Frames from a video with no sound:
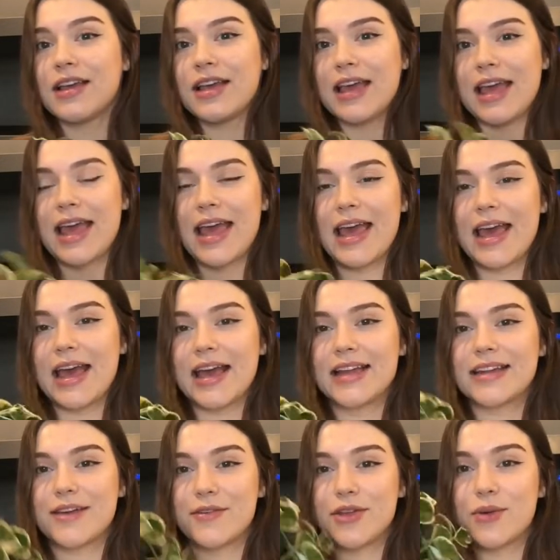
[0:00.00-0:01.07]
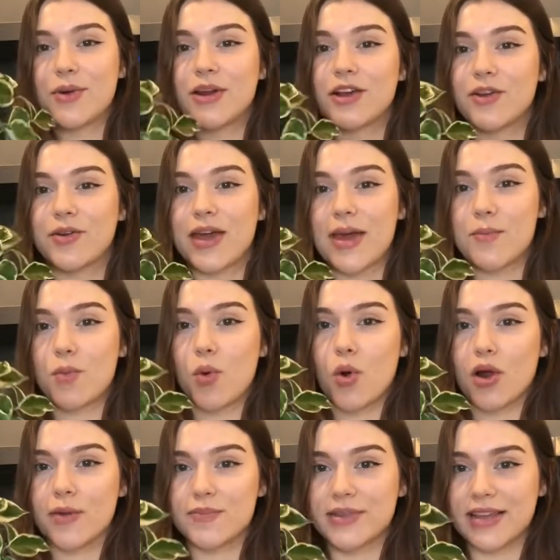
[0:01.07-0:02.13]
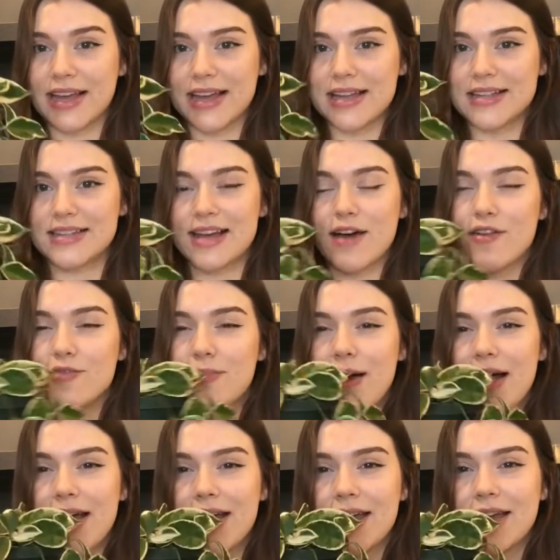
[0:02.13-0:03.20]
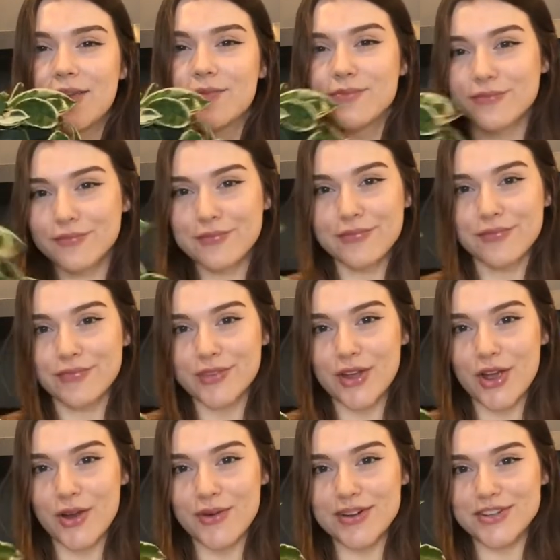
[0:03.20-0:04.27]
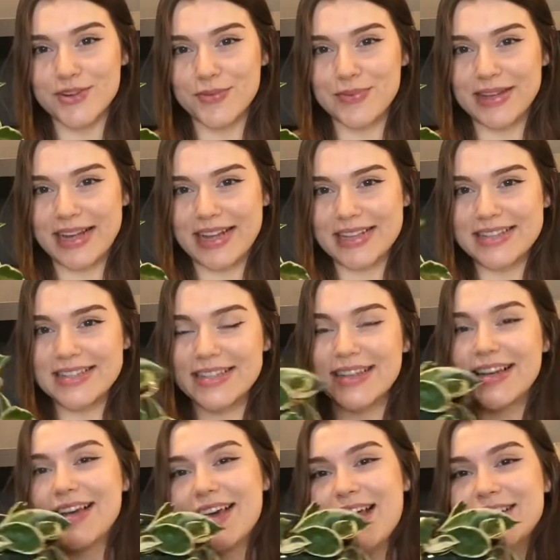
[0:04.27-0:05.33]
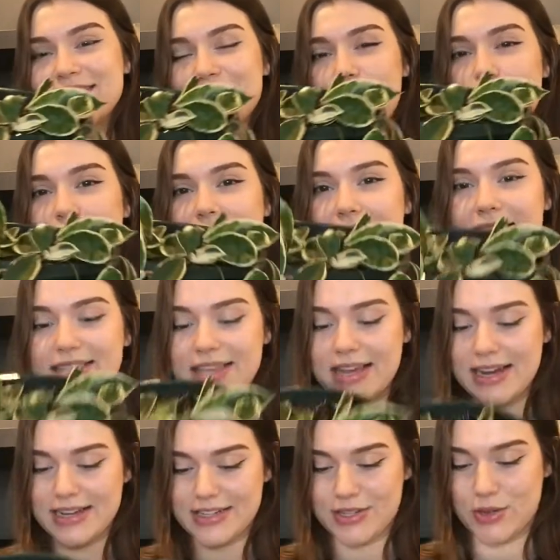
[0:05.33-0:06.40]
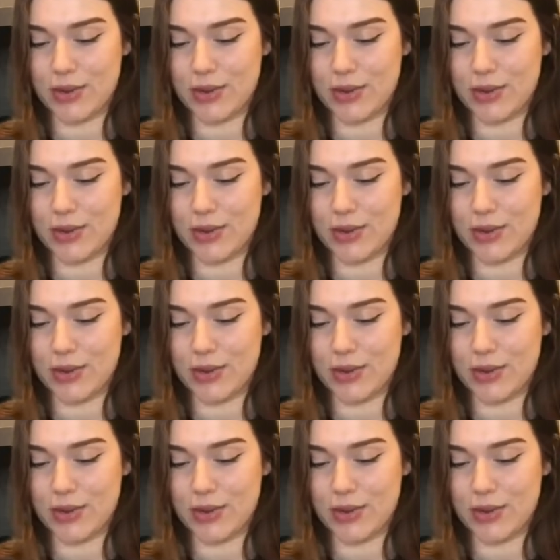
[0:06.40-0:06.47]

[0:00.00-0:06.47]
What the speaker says: and I really want to create more plants out of my original plants. So let's get into